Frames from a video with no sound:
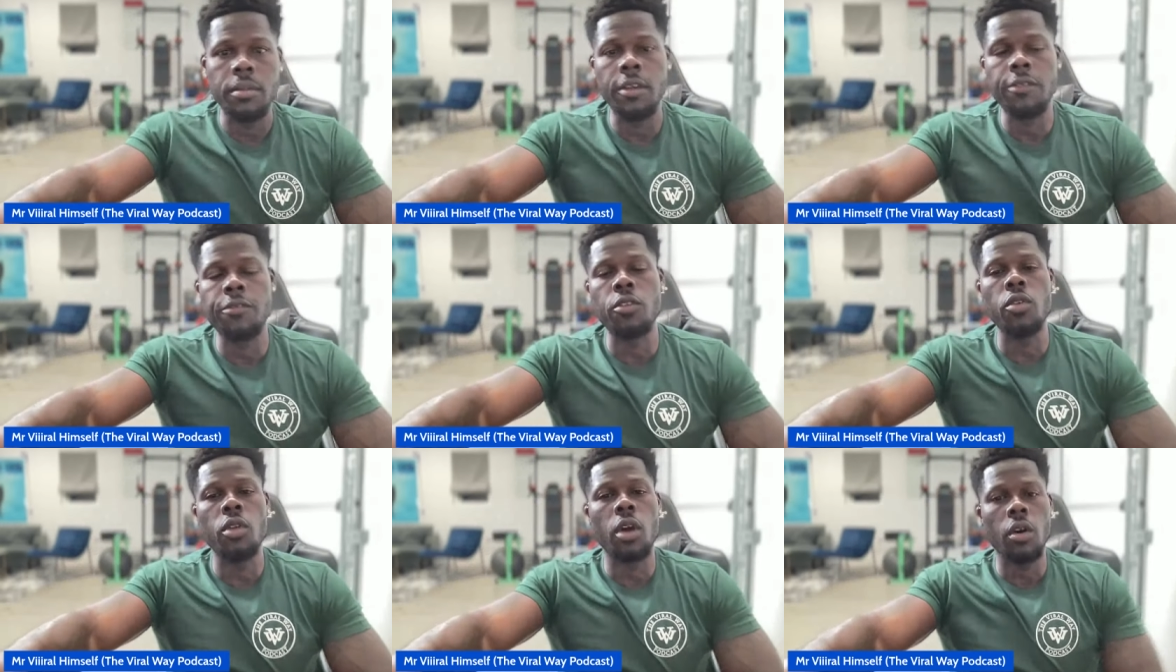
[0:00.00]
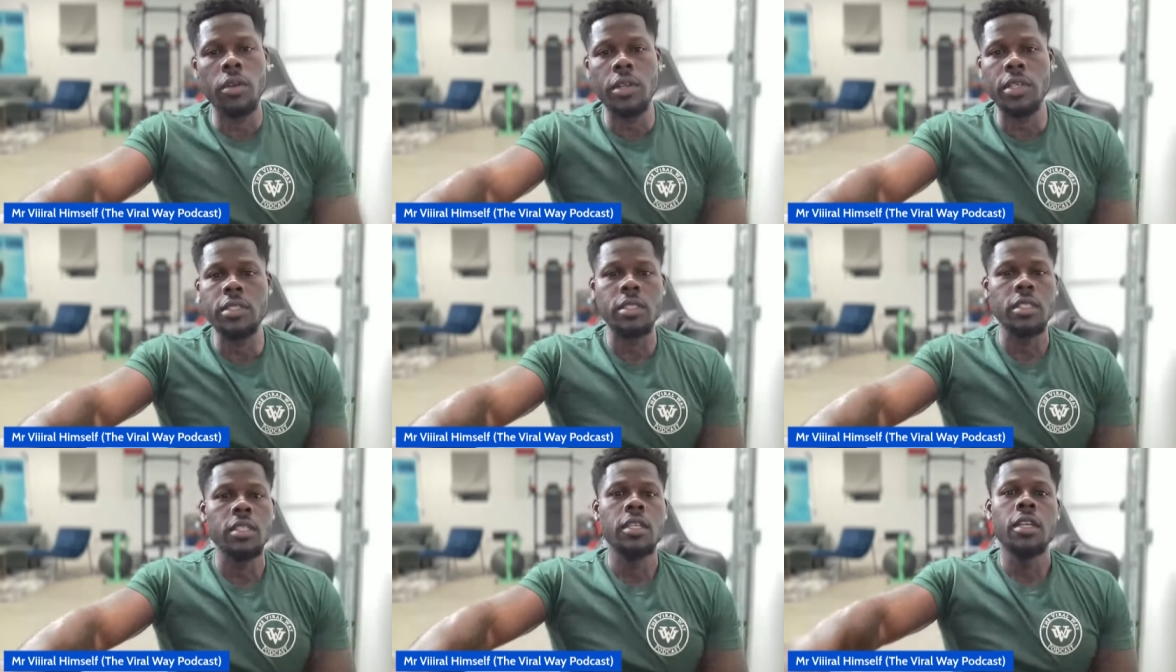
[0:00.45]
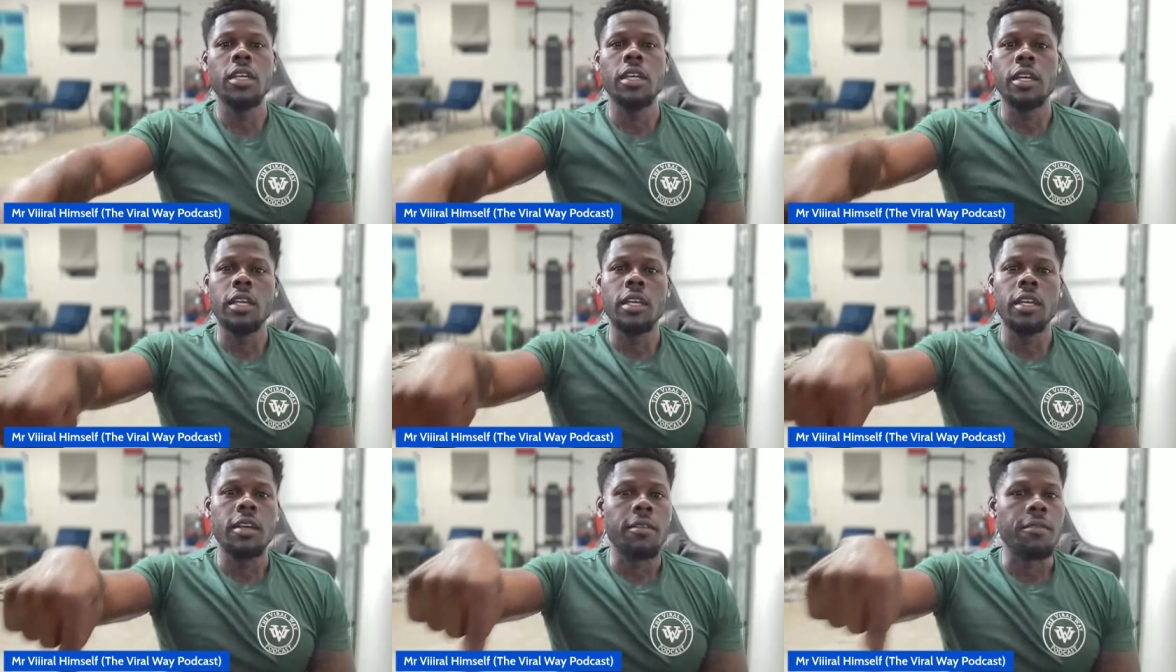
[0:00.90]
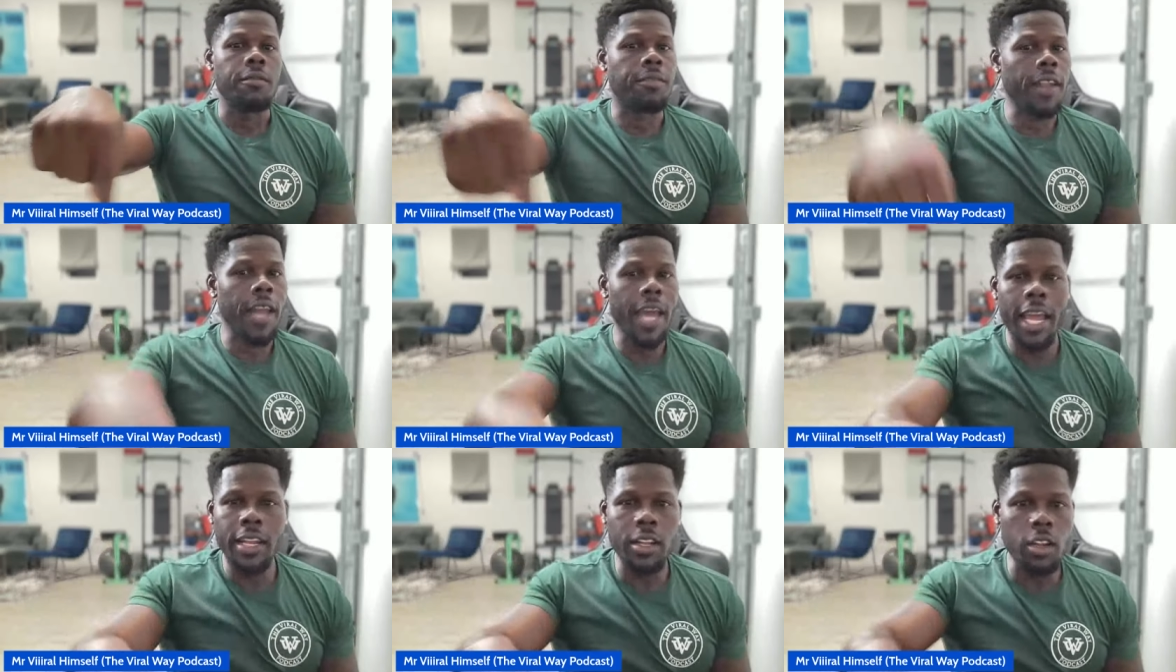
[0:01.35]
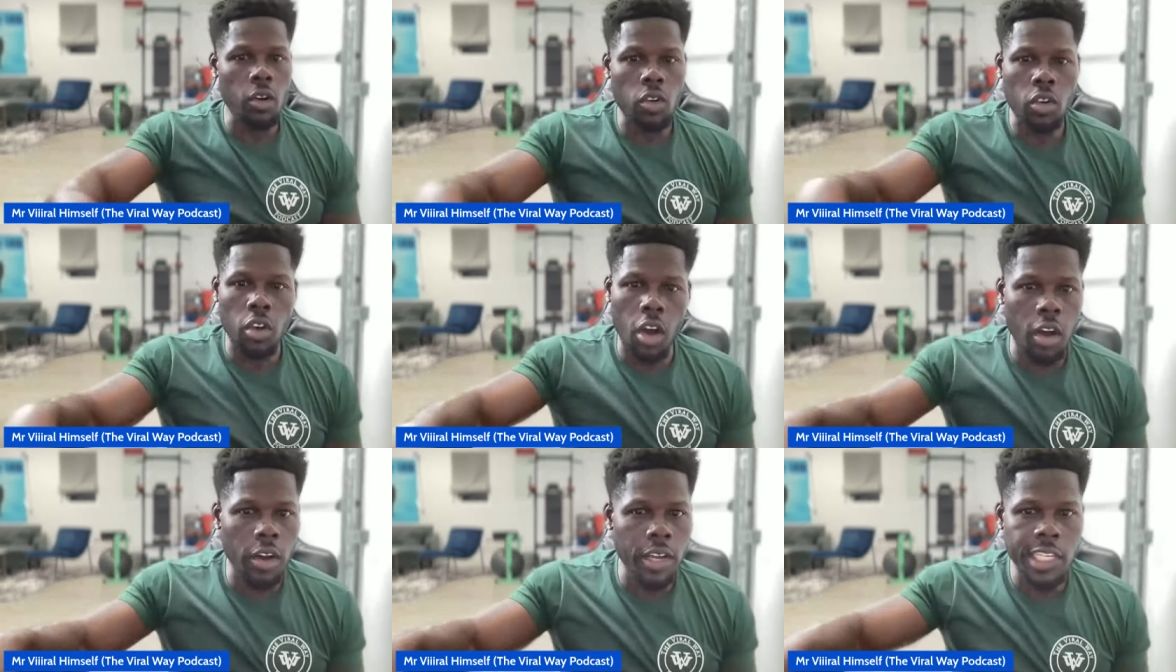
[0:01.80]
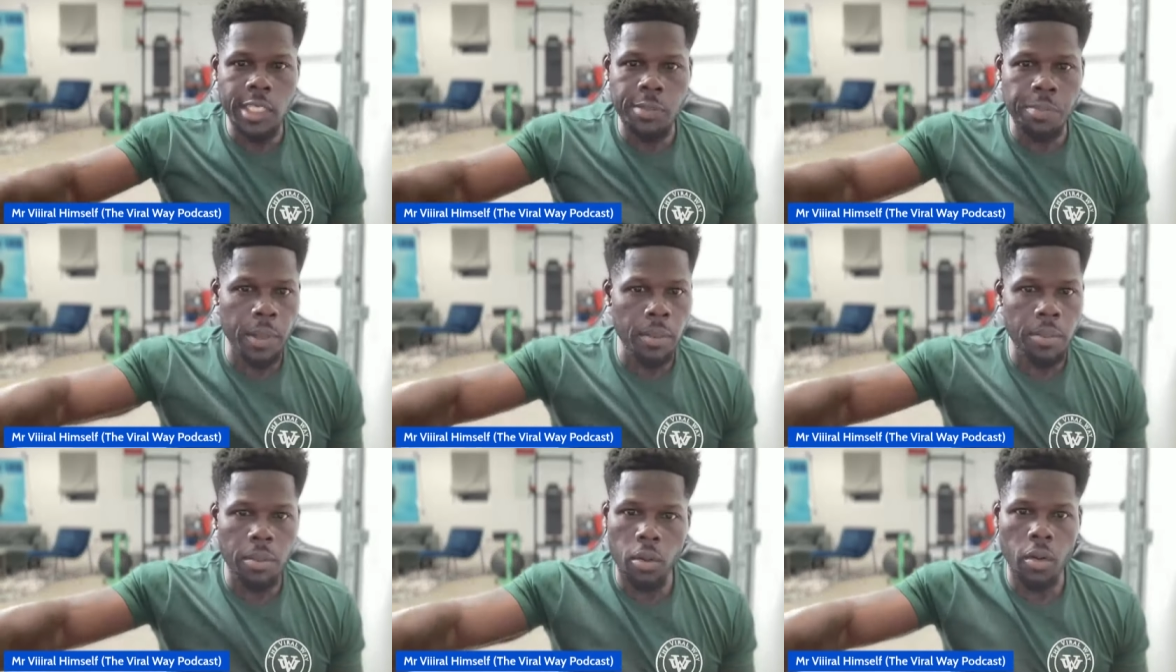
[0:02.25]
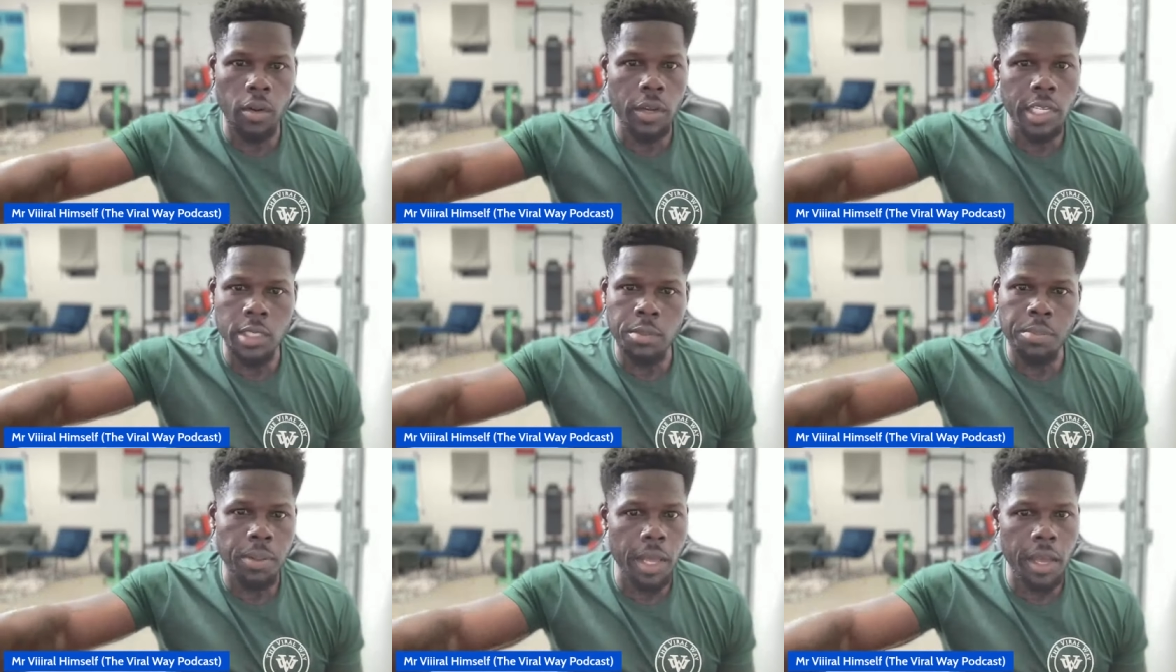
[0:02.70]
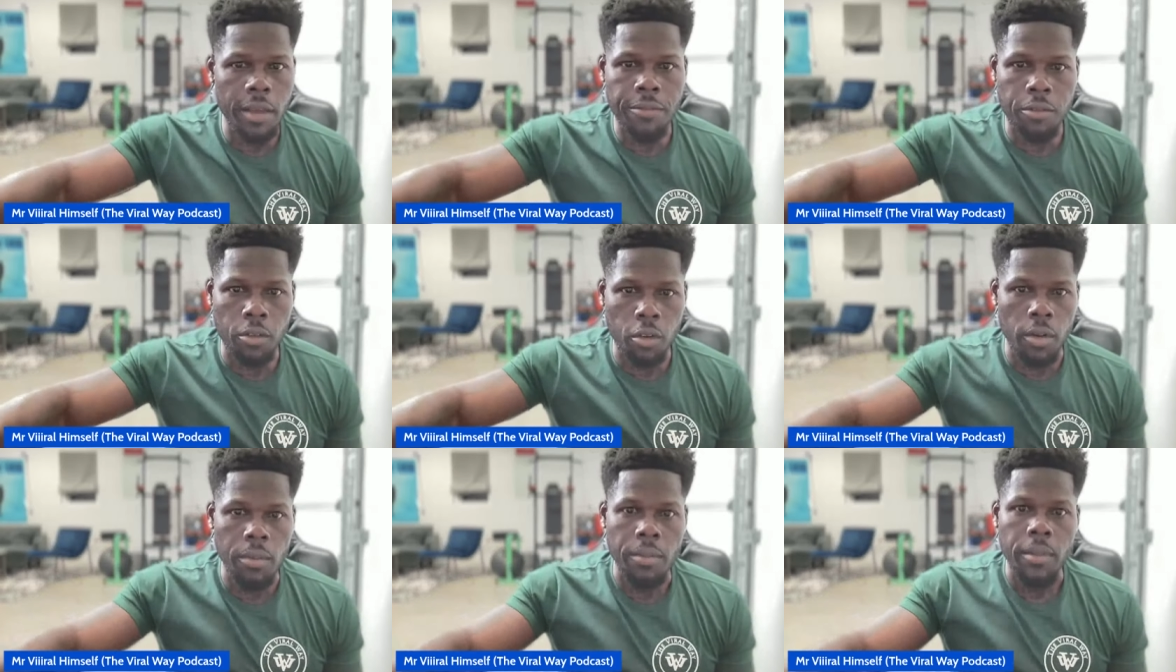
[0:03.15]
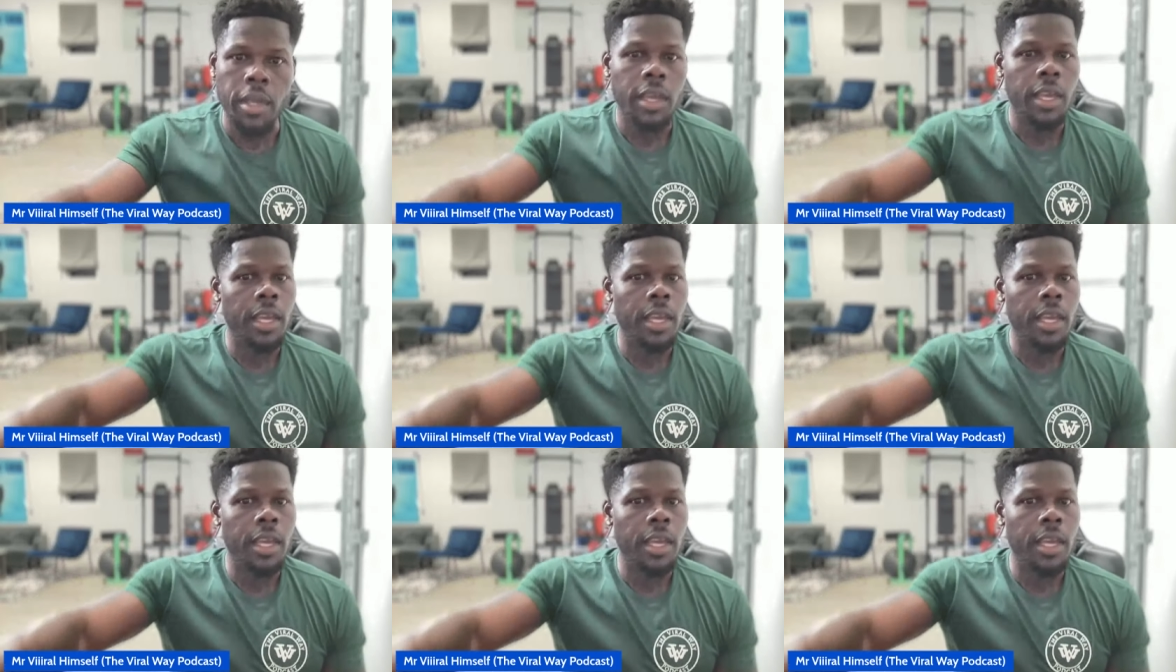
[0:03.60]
If you notice, Vlad don't call his people on his platform.